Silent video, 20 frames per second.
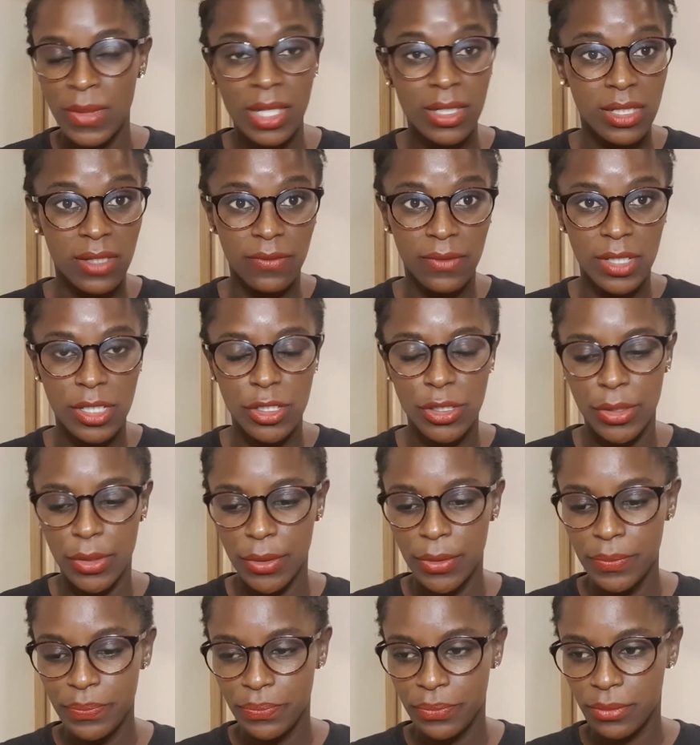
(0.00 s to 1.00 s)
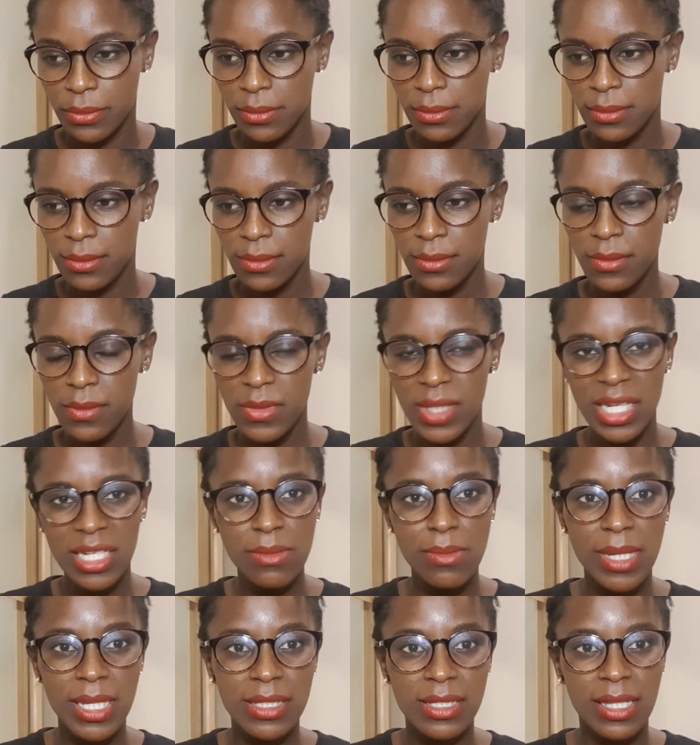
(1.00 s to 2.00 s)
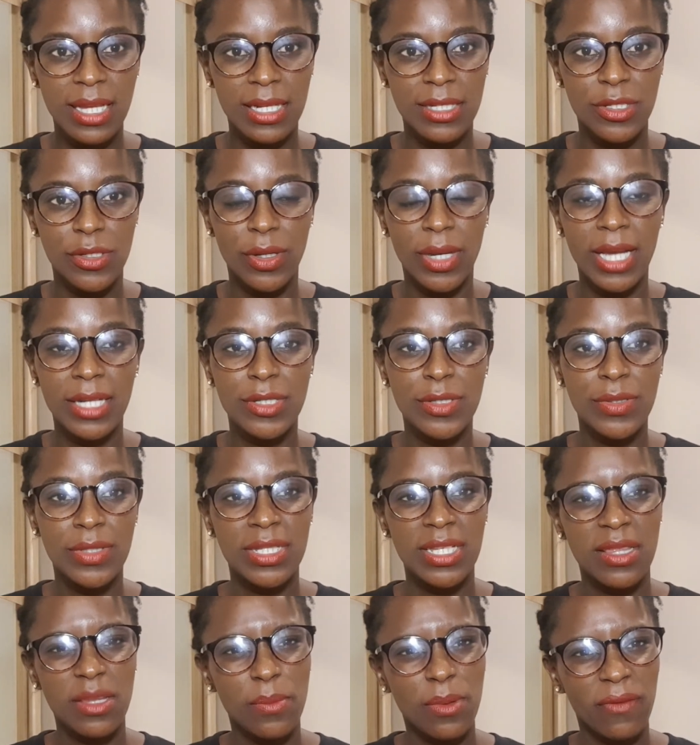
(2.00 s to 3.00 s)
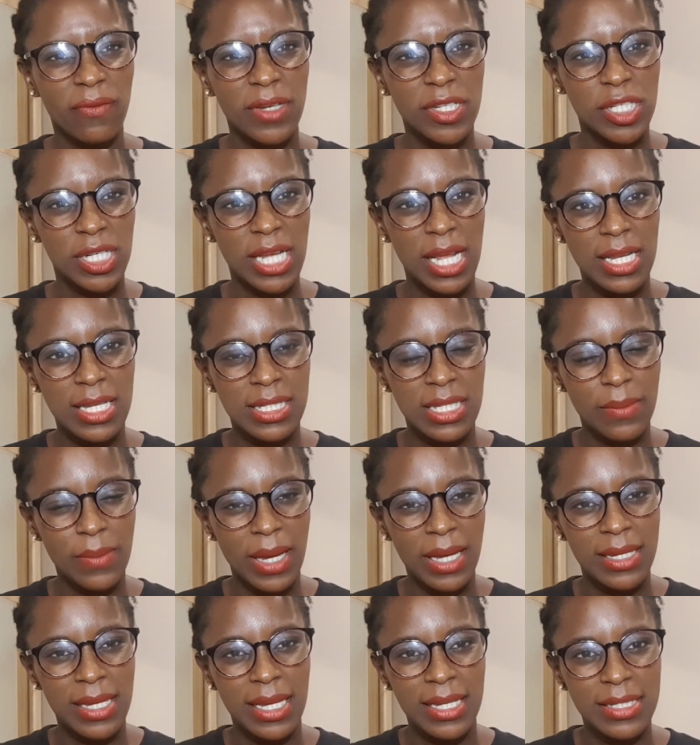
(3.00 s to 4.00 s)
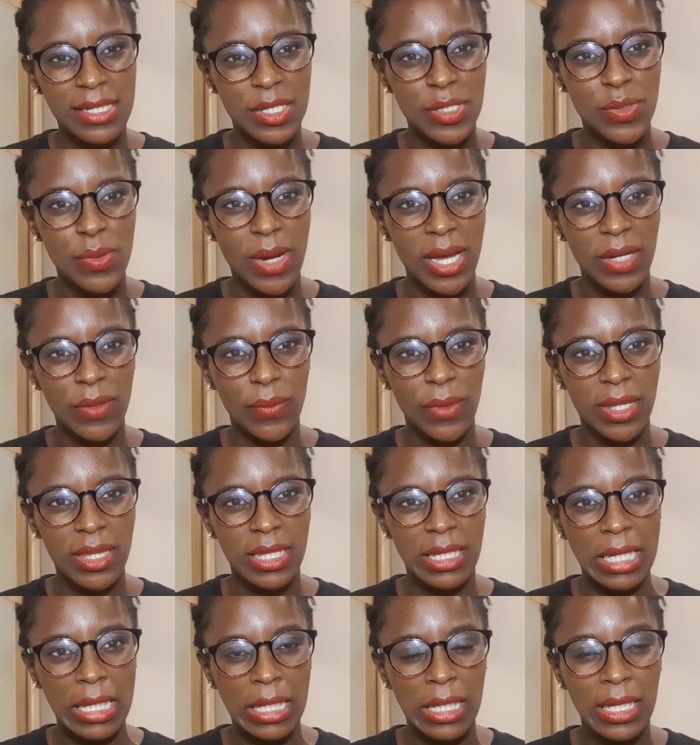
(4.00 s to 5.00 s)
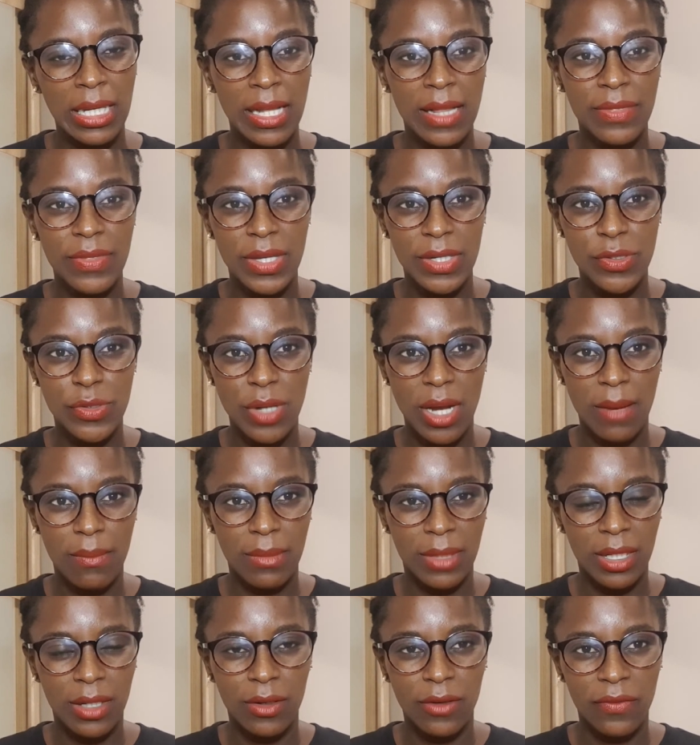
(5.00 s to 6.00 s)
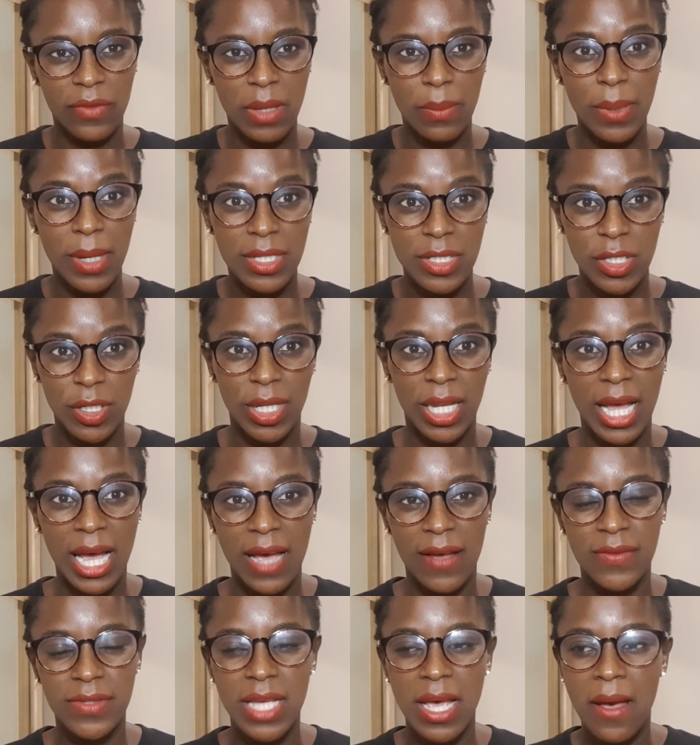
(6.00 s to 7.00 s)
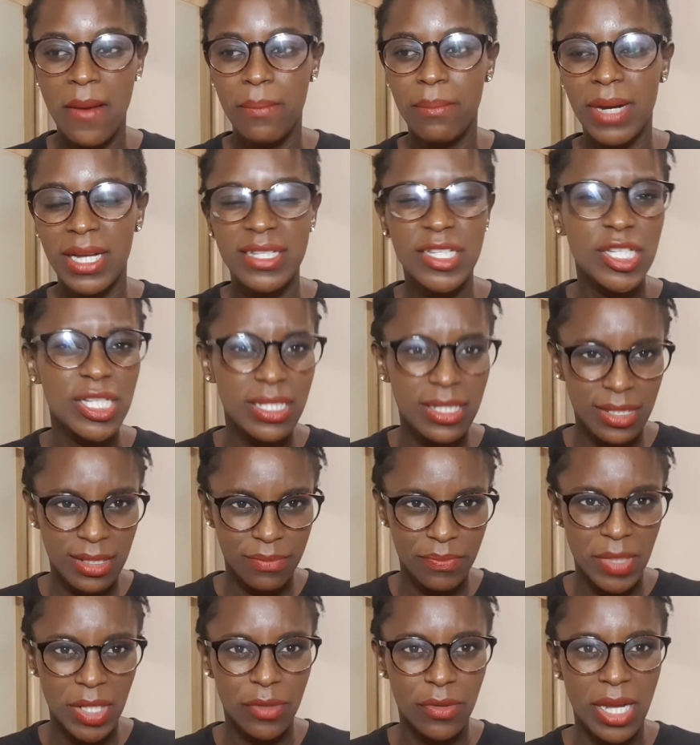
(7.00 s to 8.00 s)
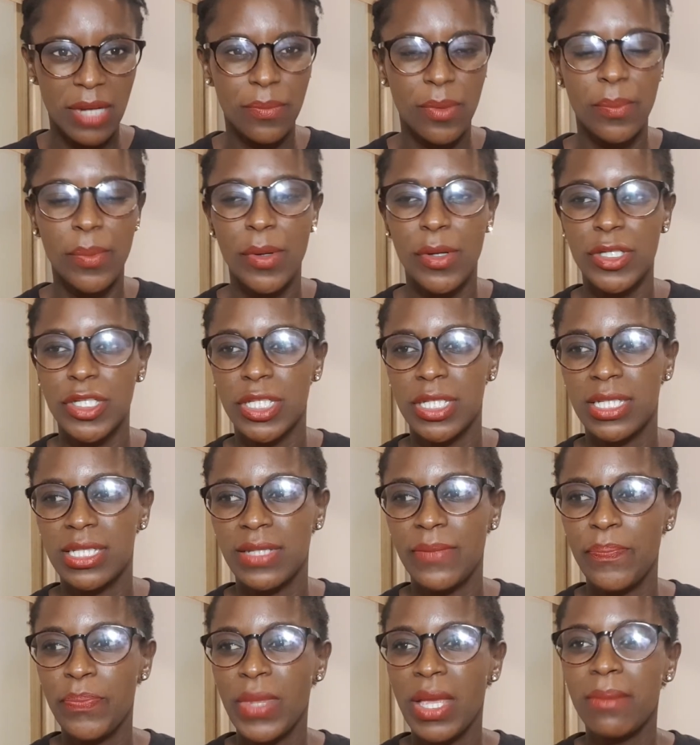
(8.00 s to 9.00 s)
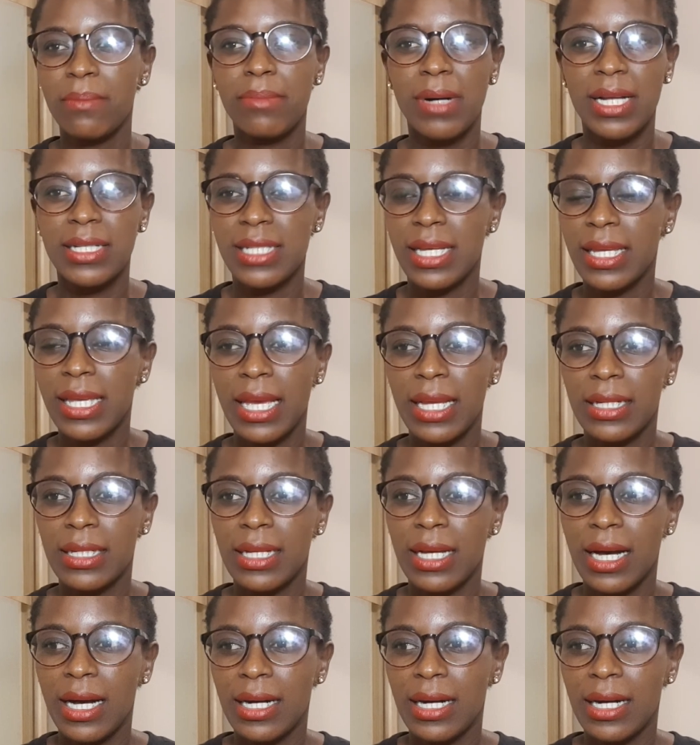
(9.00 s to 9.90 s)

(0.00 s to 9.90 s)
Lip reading: TV show. That means that you get to see the professionalism and intertwine with the drama of their personal lives, but just in right proportions. But again,